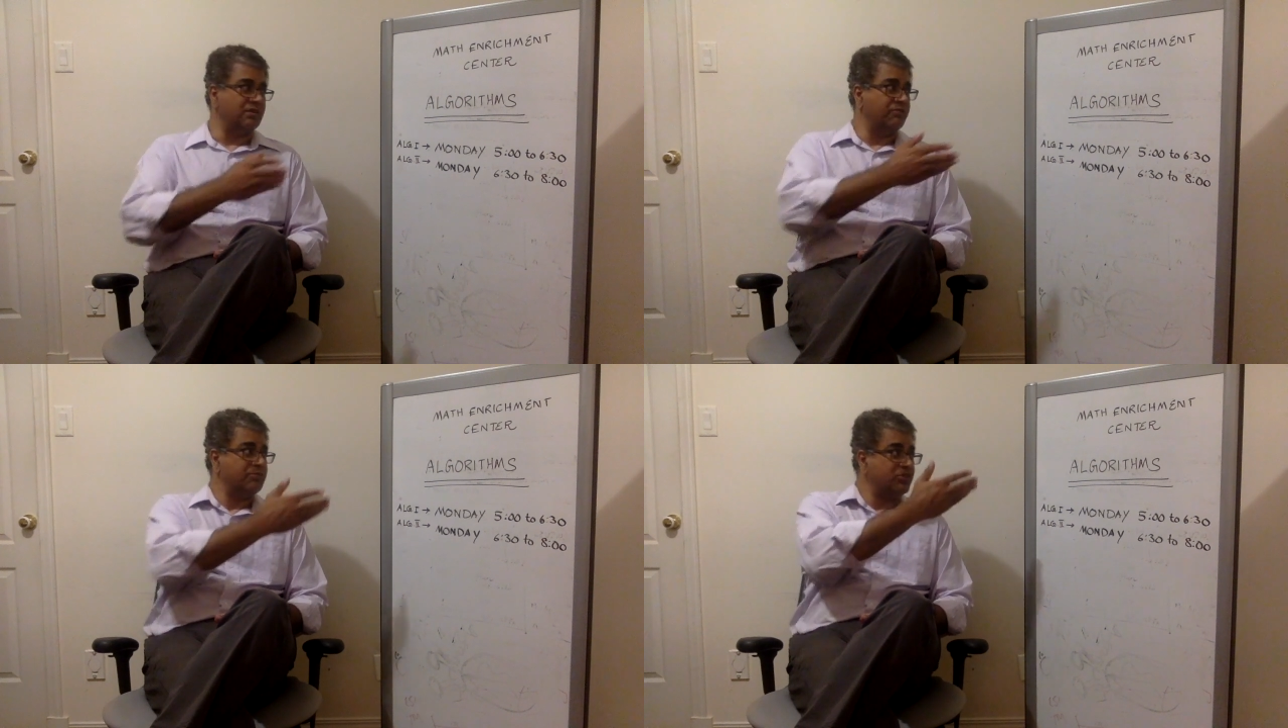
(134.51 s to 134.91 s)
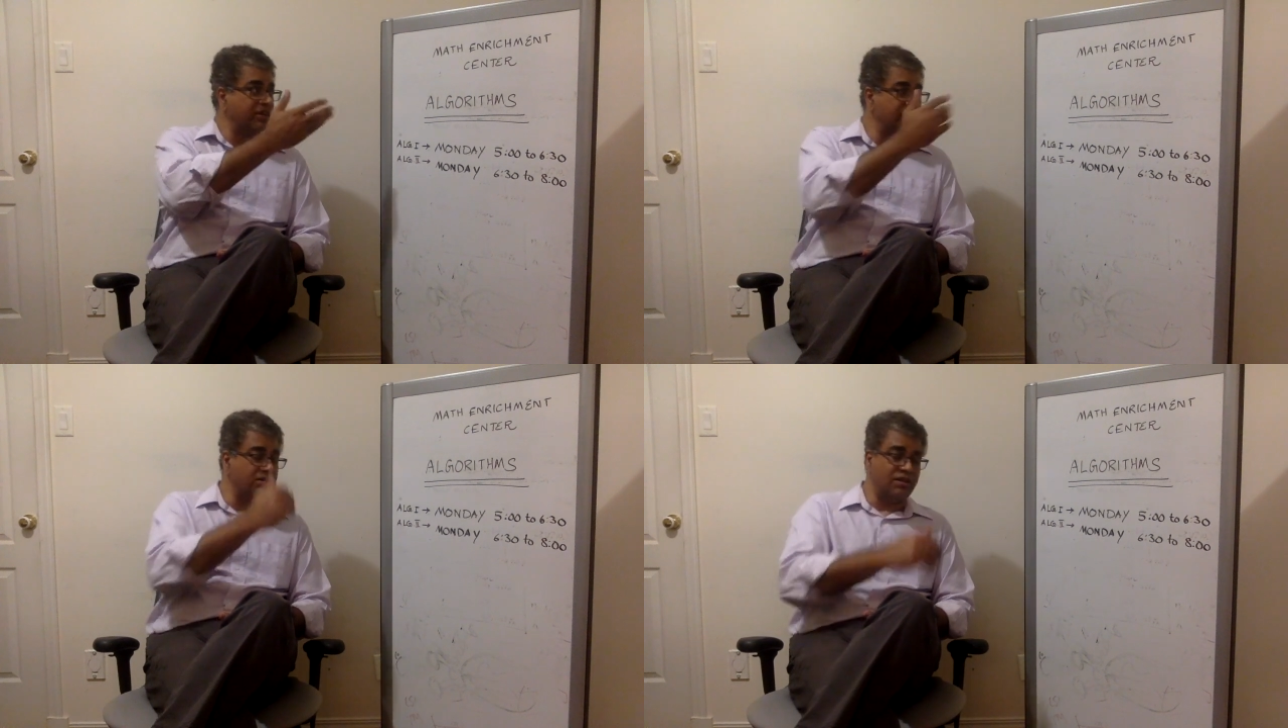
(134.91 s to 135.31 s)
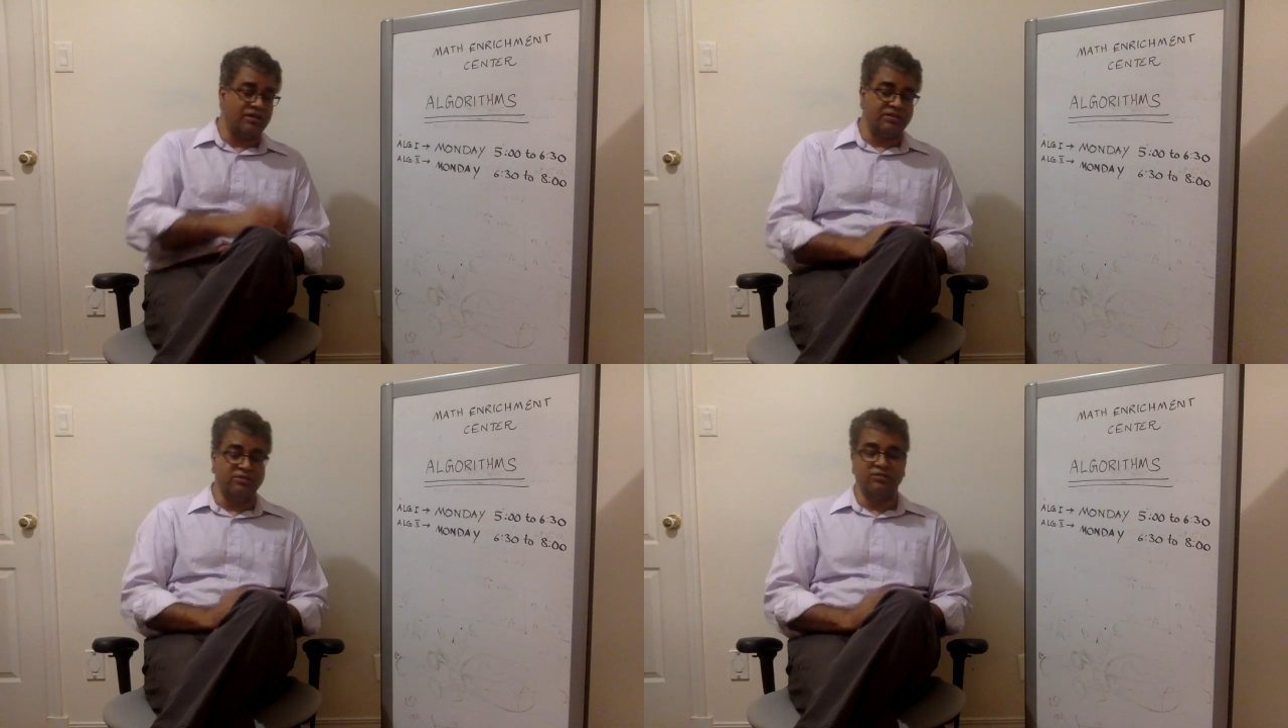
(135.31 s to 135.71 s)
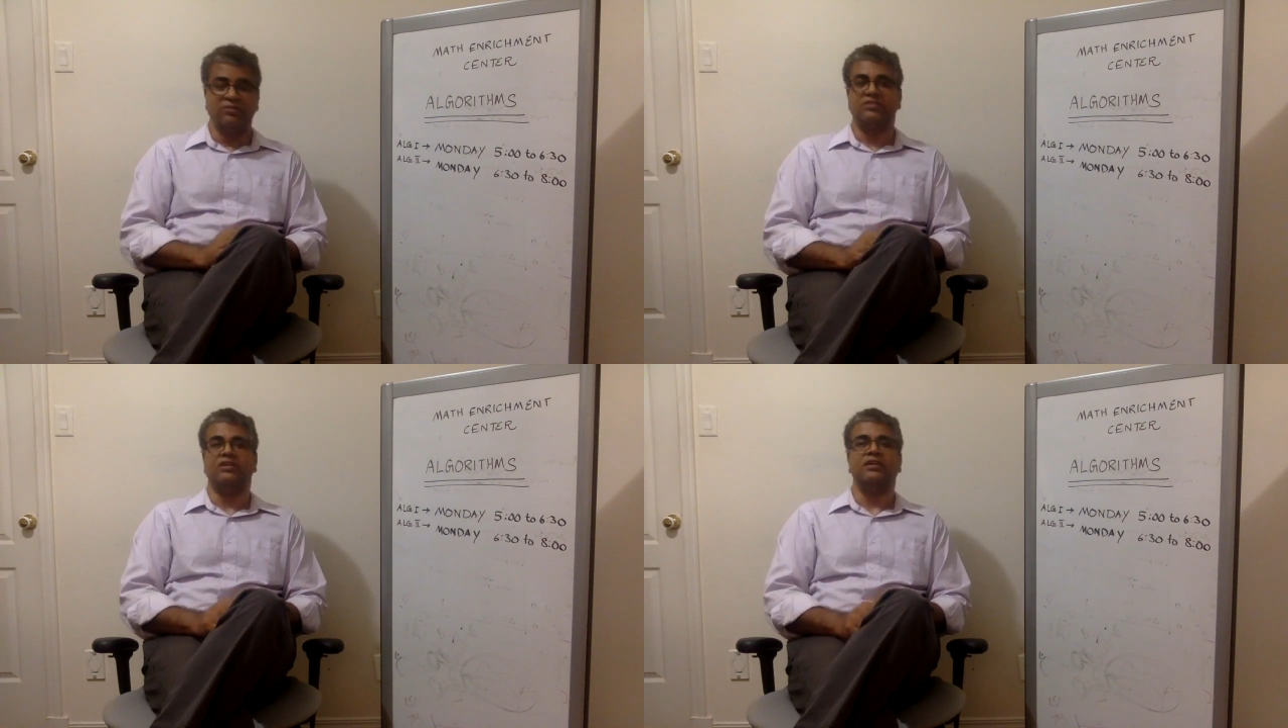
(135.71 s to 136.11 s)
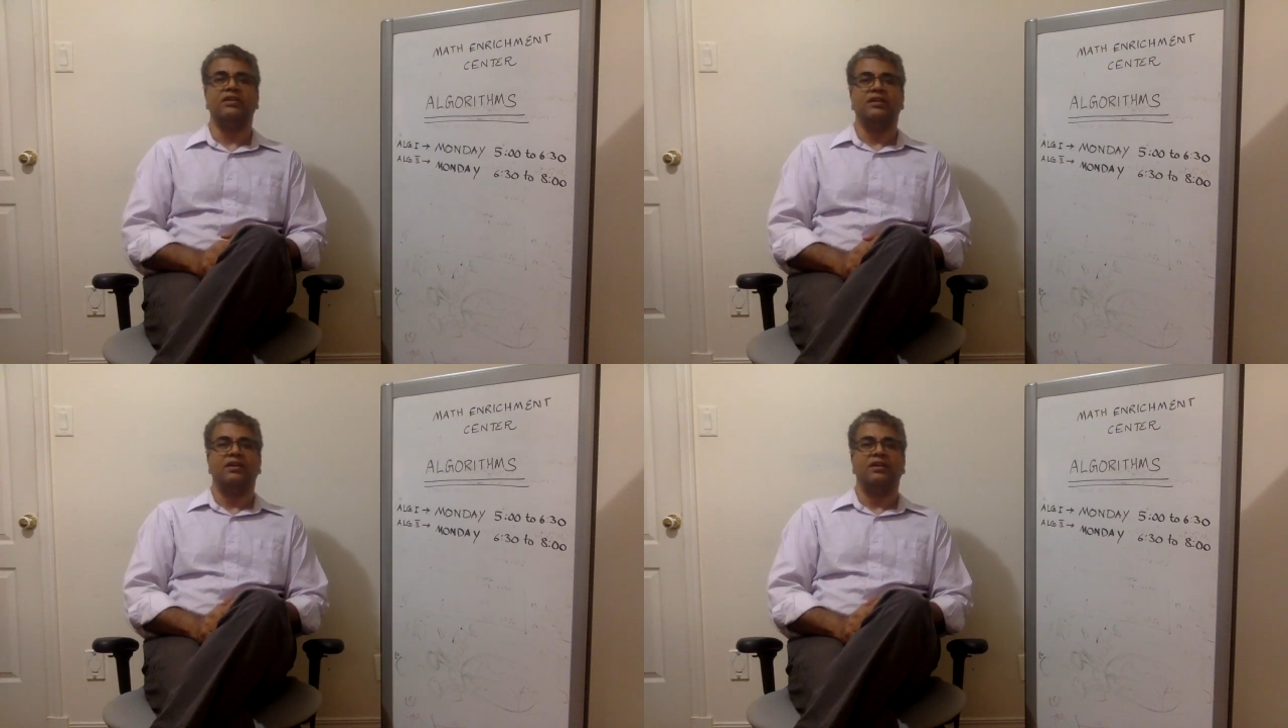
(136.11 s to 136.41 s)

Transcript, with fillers: the website in Carleton University